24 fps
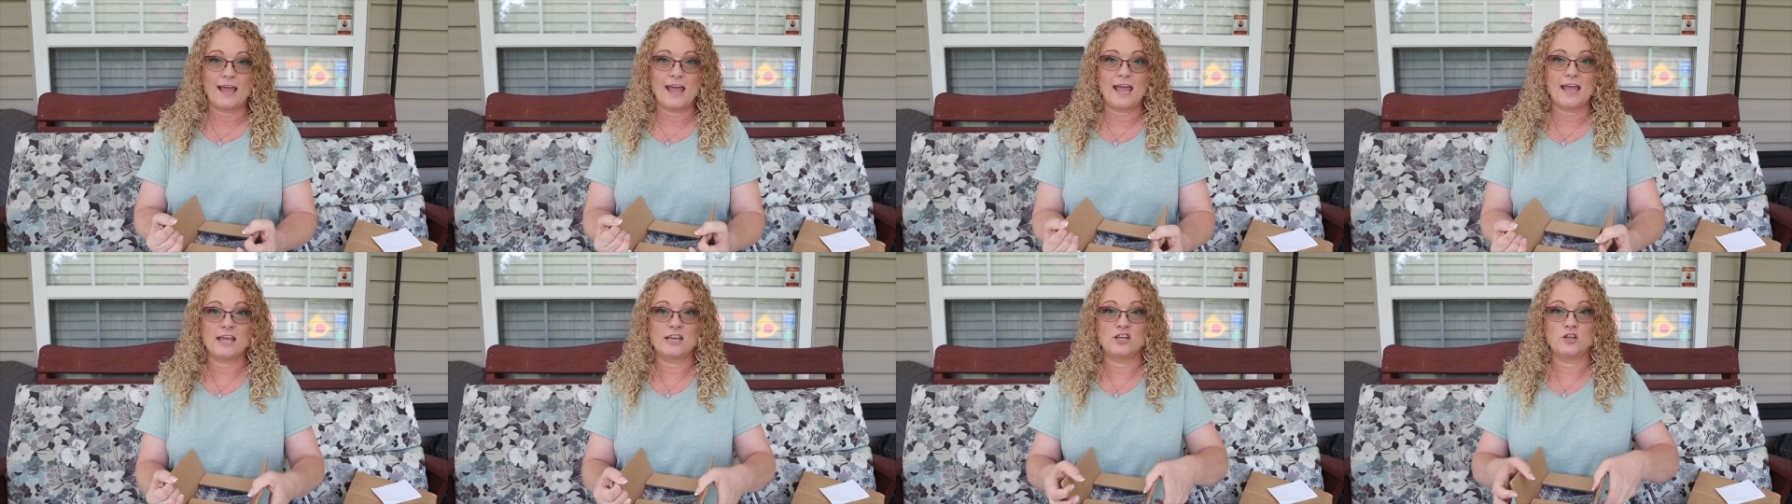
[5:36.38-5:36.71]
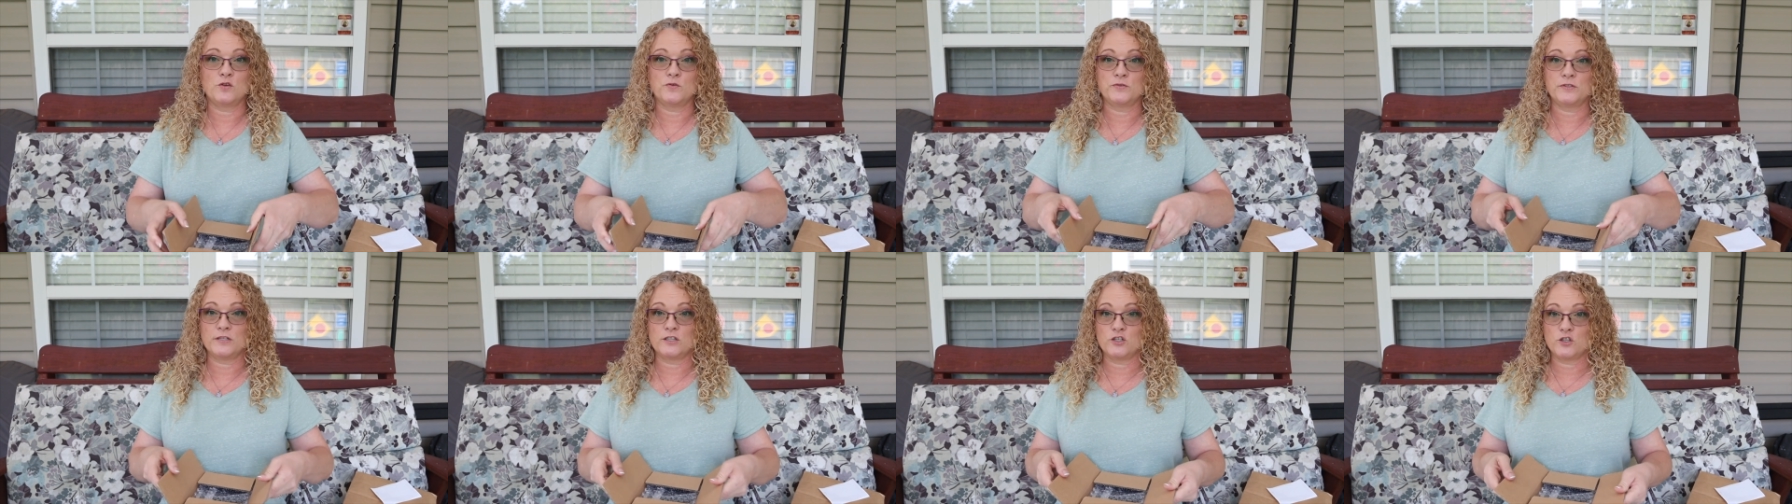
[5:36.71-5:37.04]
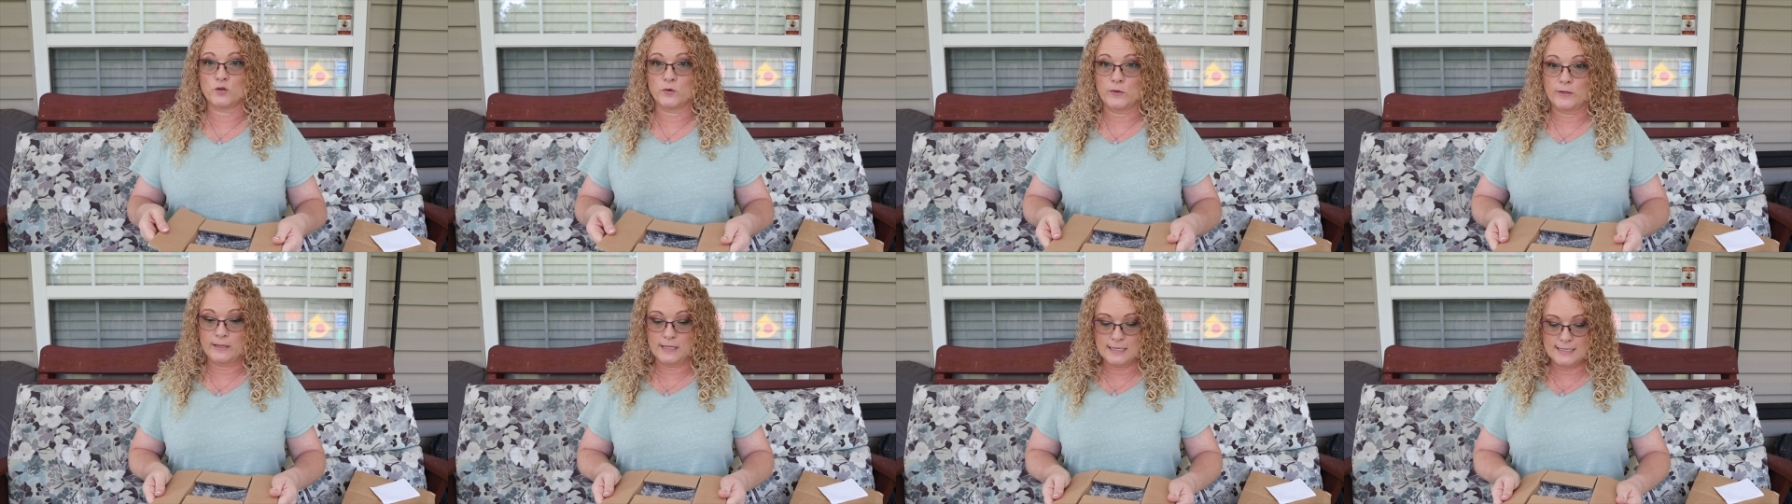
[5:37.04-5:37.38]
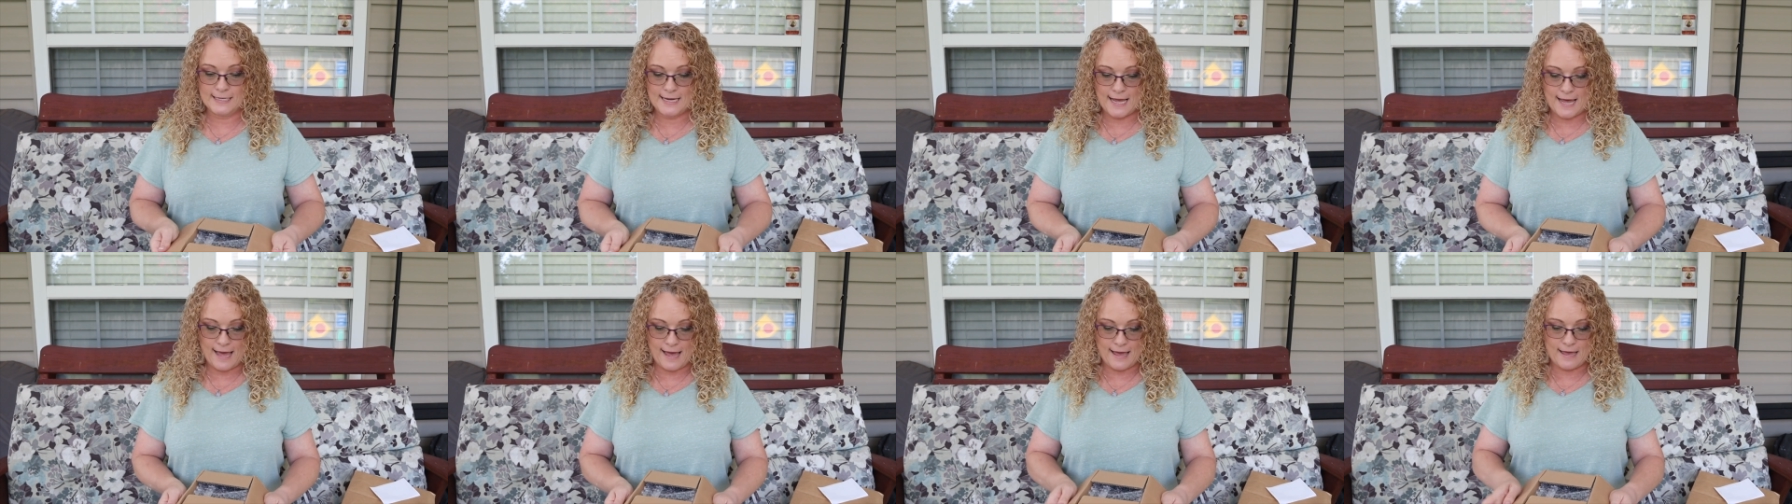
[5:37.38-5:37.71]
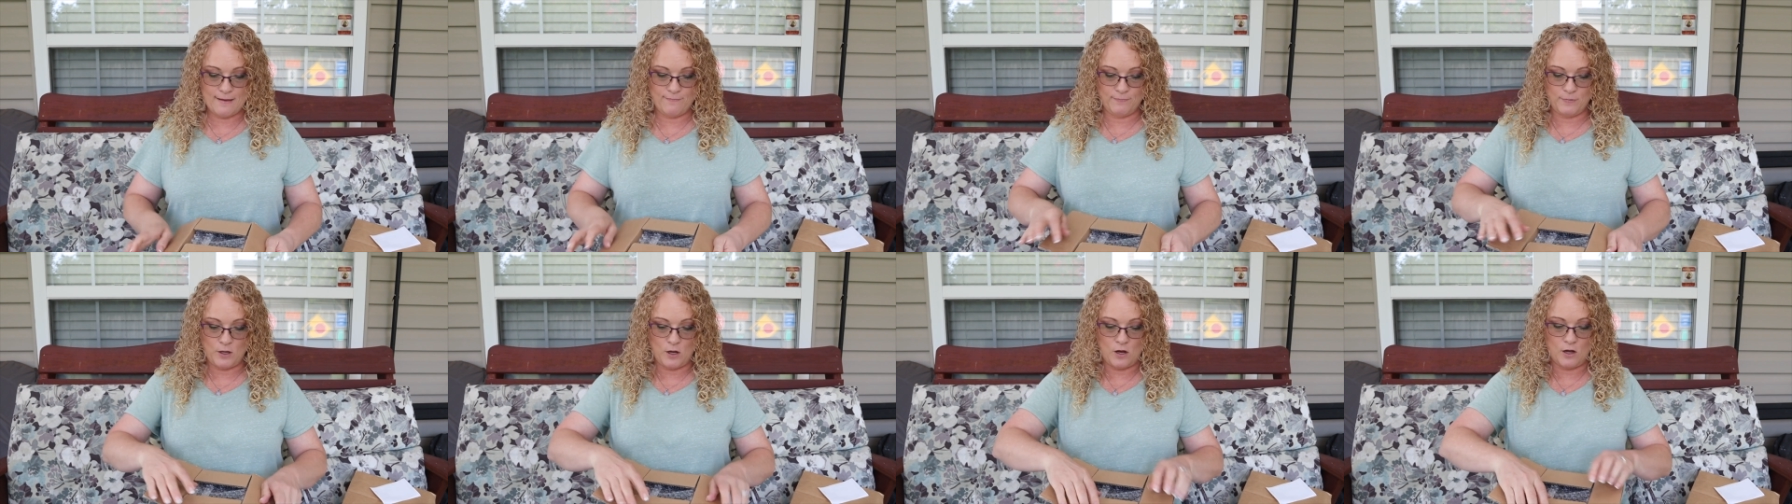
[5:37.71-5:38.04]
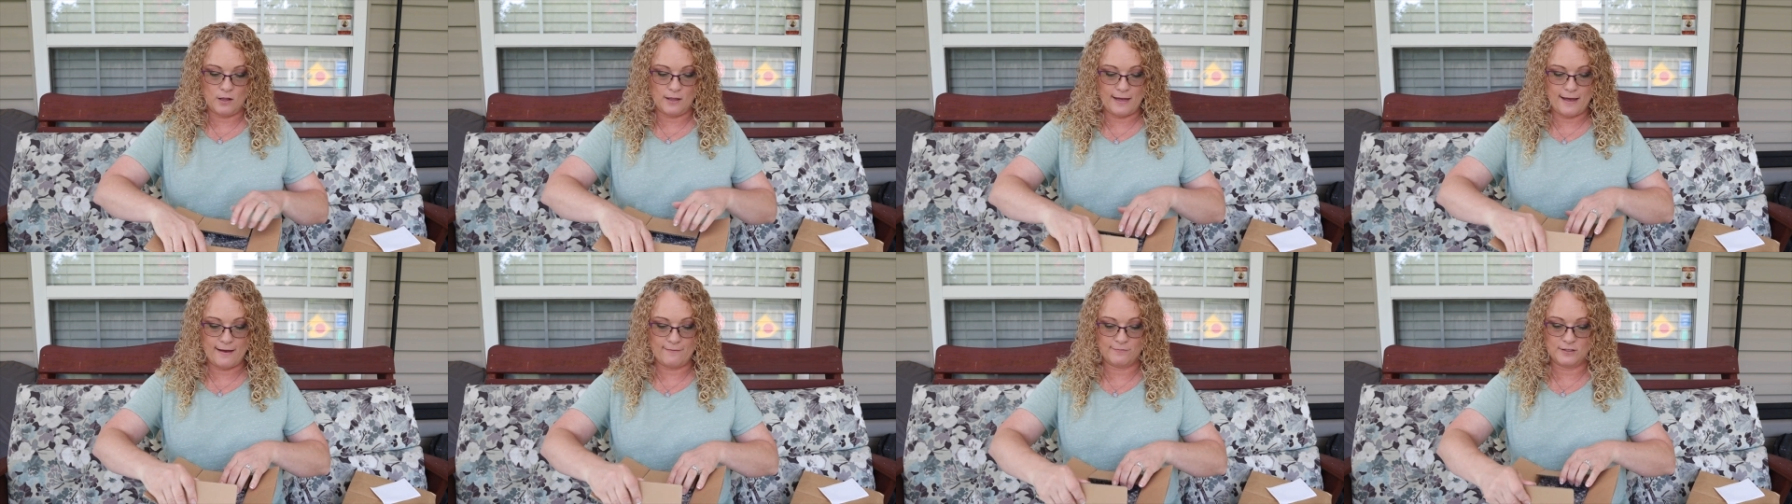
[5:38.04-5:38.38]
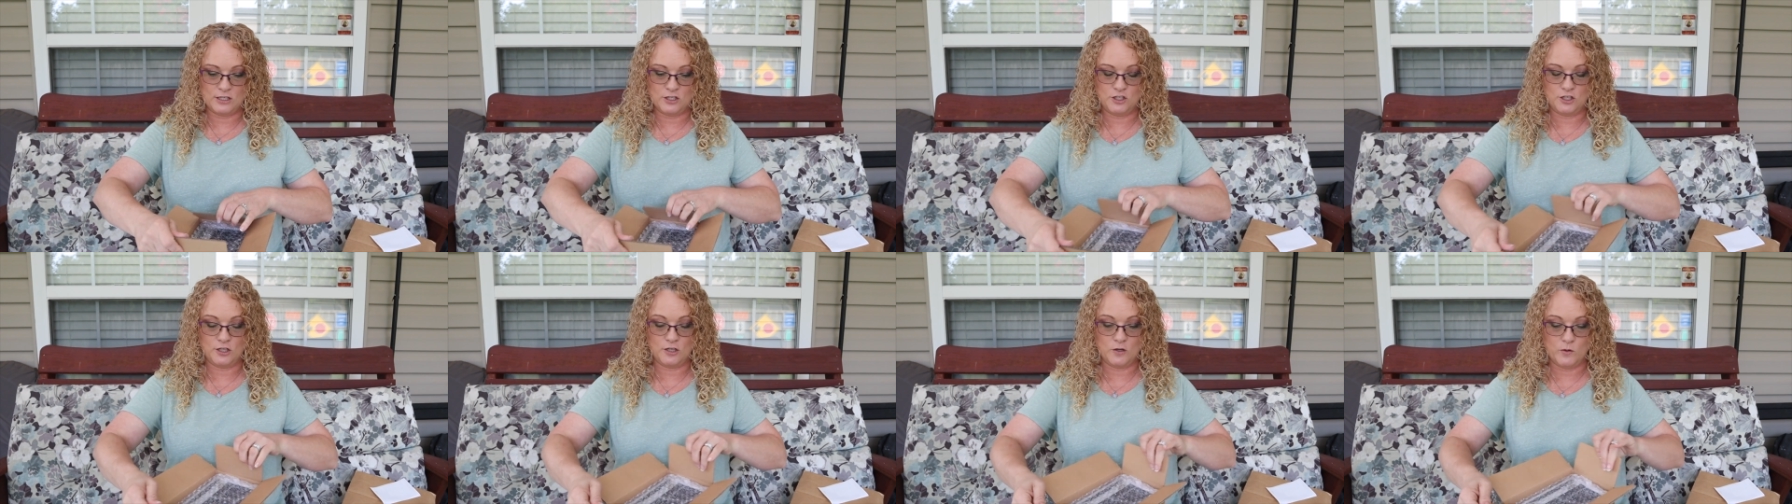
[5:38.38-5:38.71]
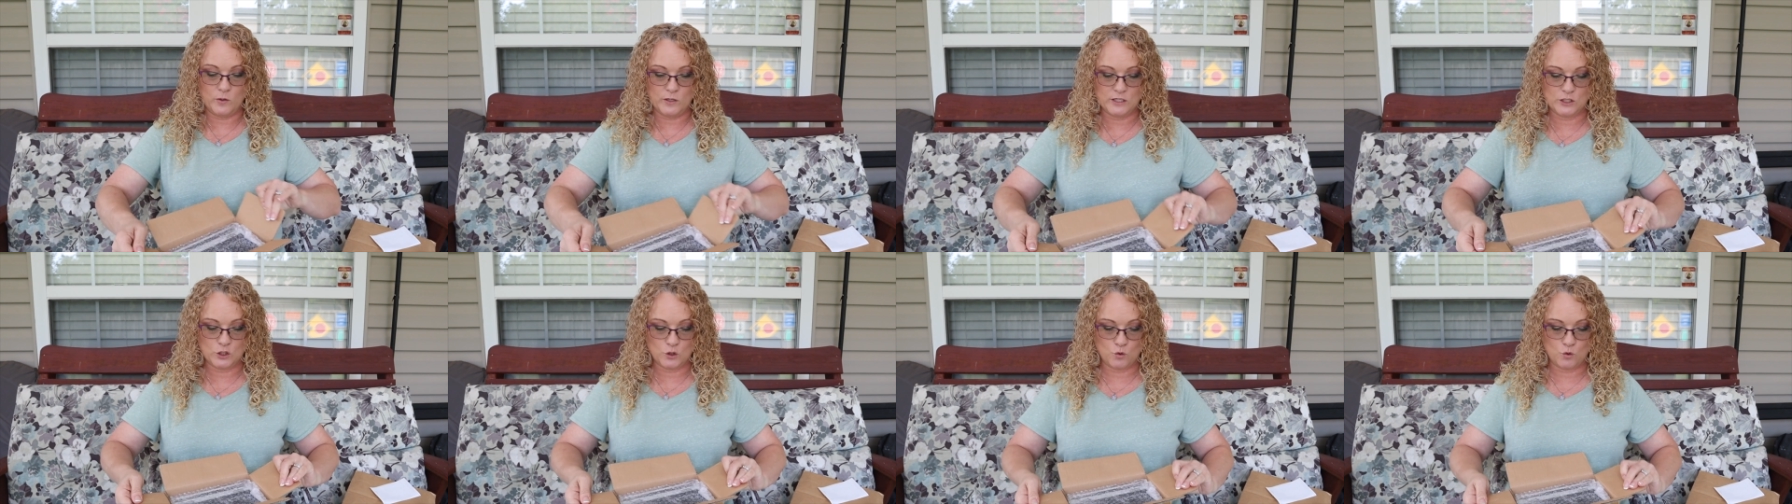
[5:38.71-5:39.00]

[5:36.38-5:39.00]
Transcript: and use it during the day. All I have to do is